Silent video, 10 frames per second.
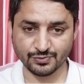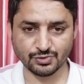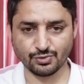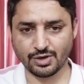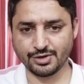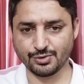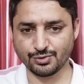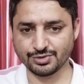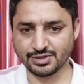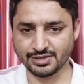So I
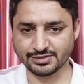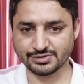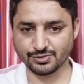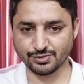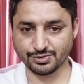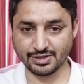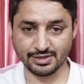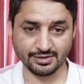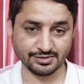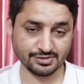don't think so
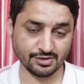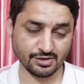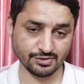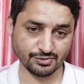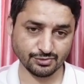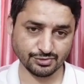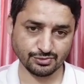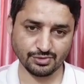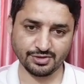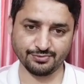that it's not
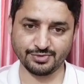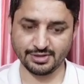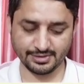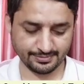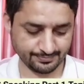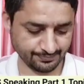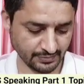good to live there.